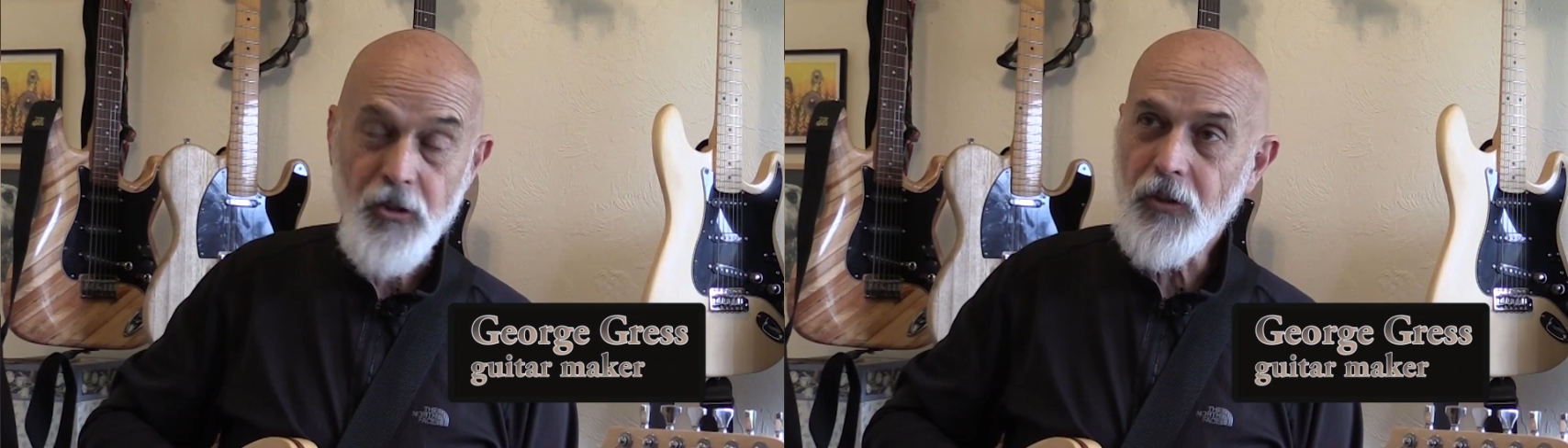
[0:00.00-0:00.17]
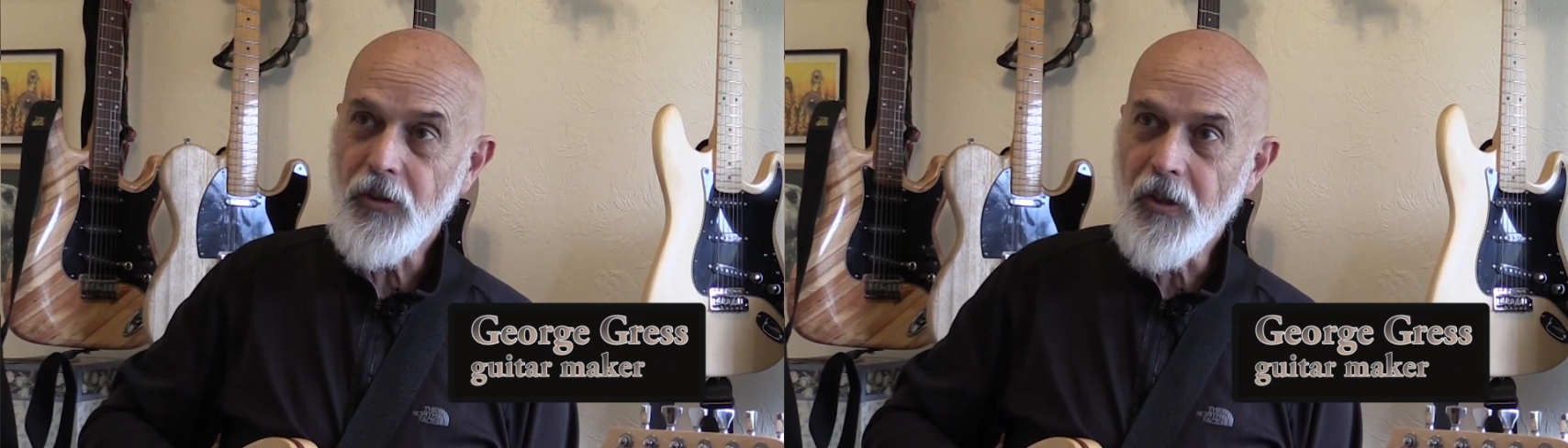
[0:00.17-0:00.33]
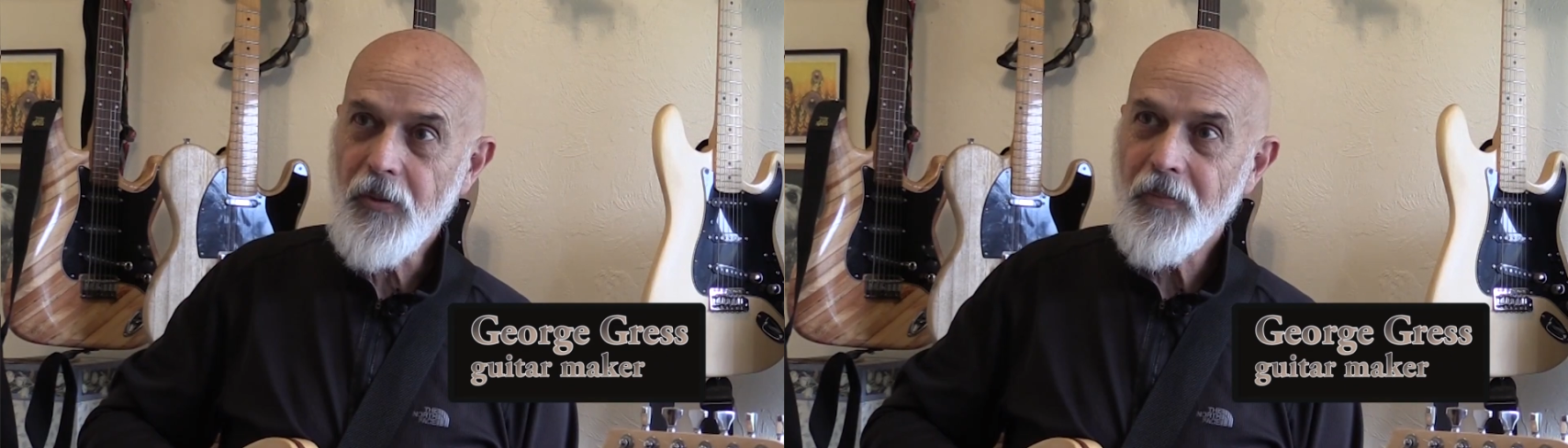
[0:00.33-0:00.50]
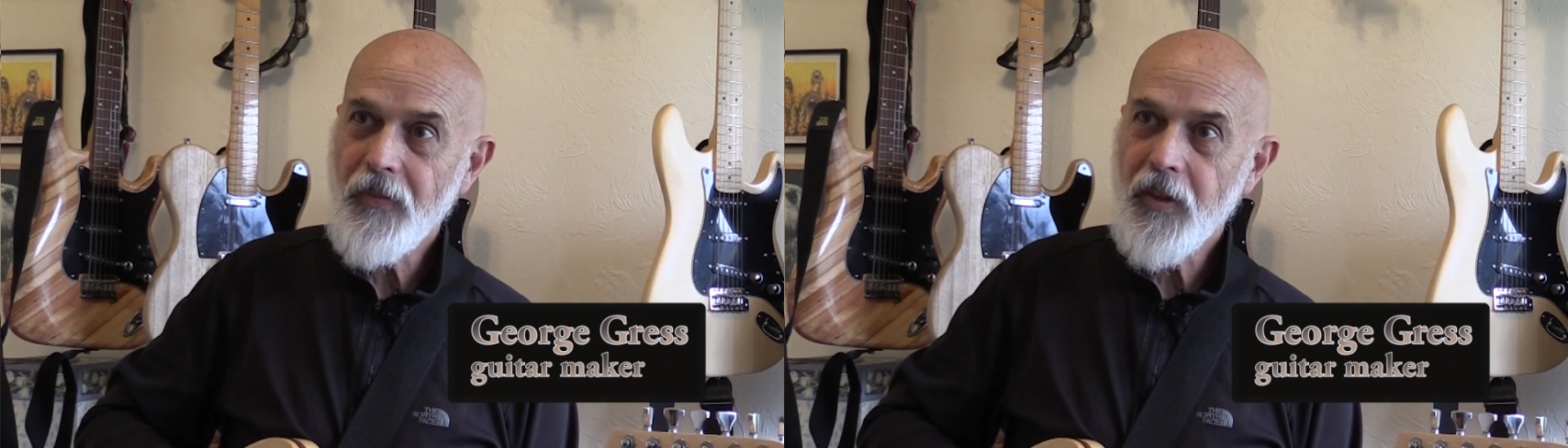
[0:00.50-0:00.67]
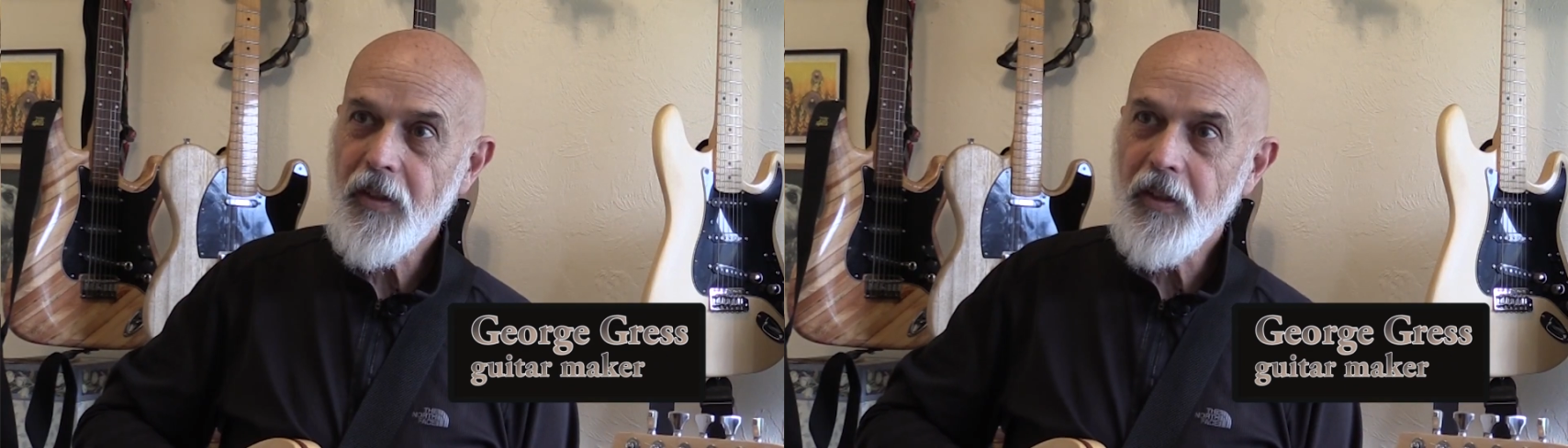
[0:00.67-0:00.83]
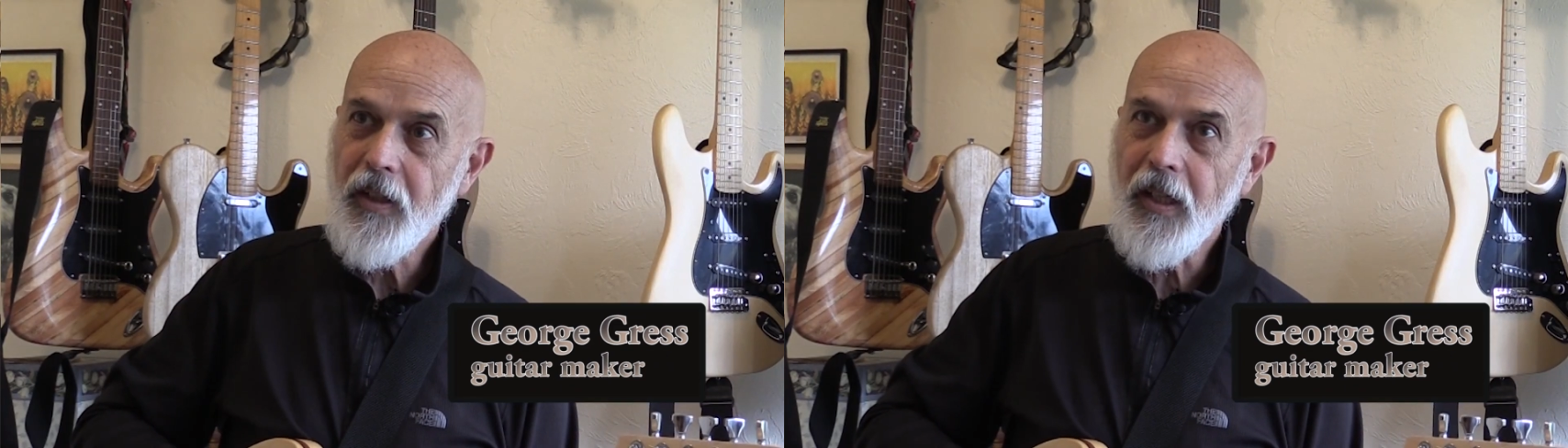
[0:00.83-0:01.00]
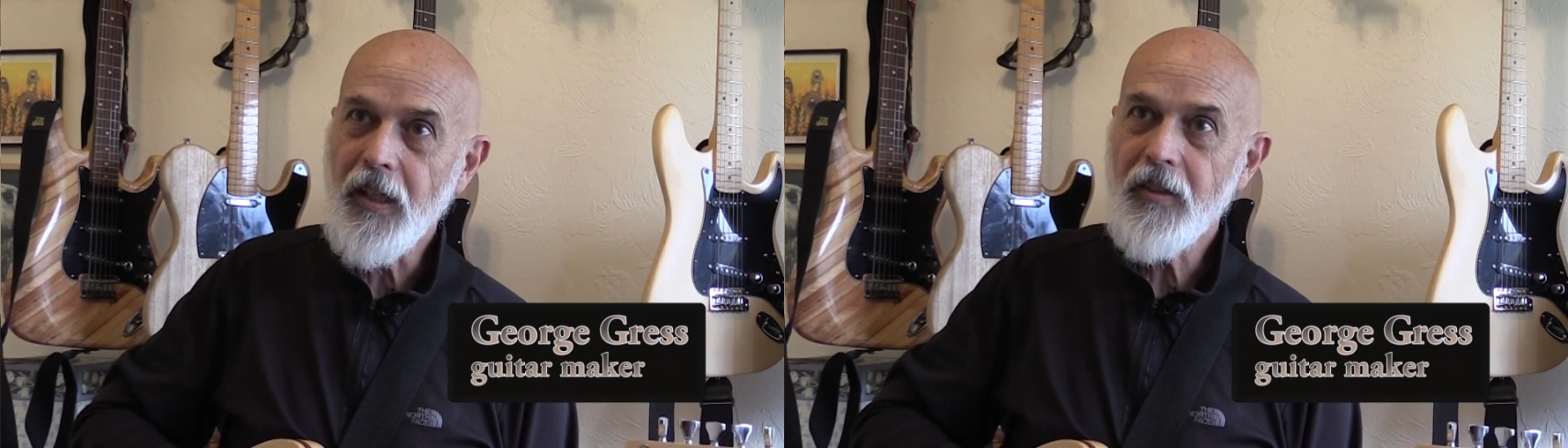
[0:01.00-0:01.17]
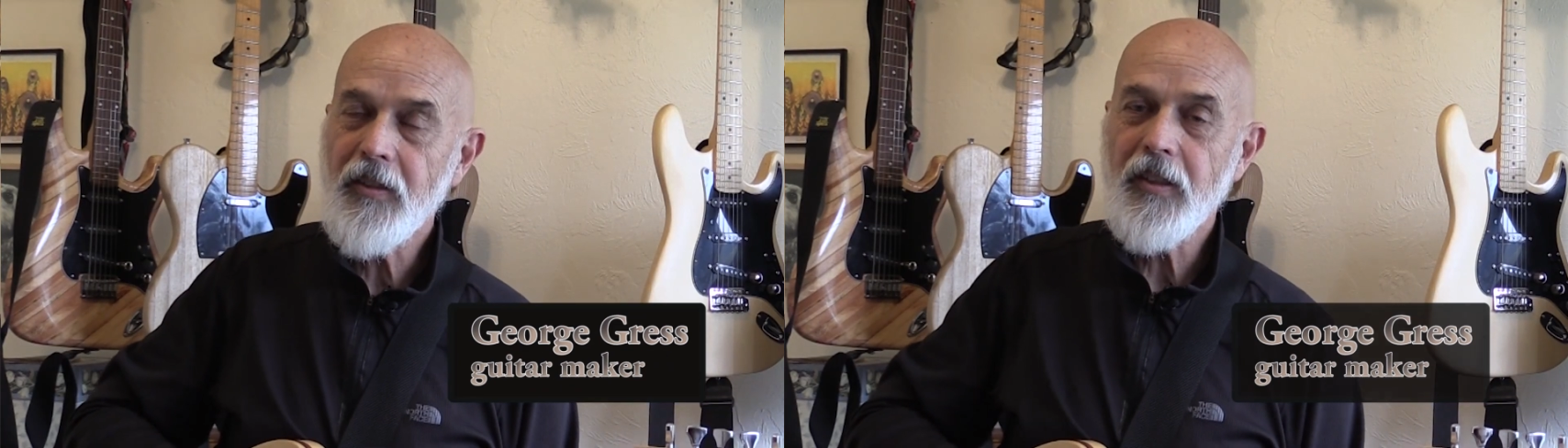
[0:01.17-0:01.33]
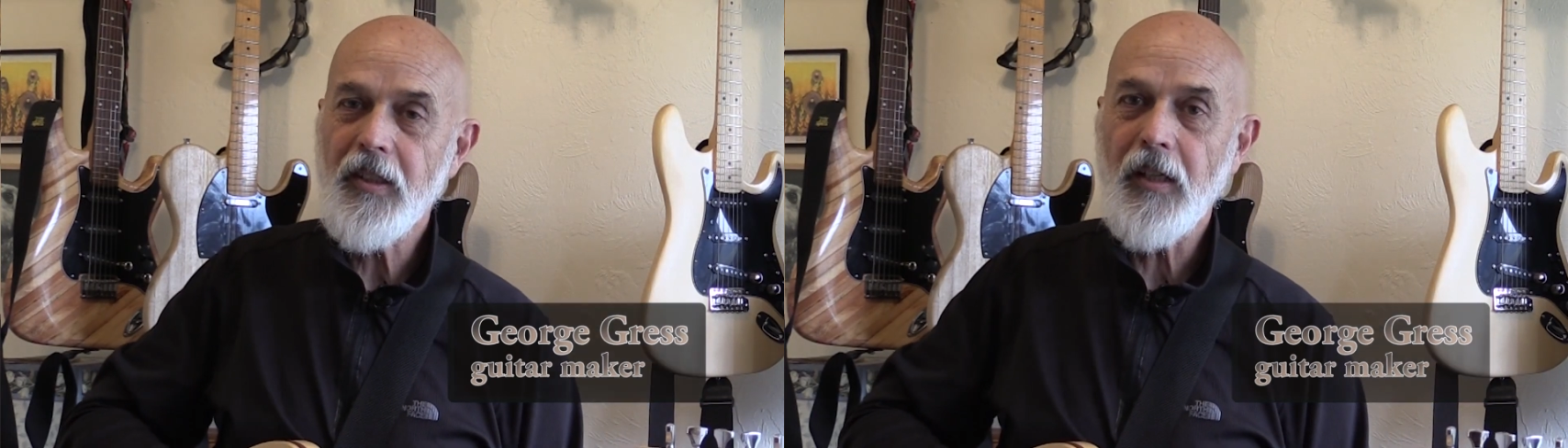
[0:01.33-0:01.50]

Juneau, and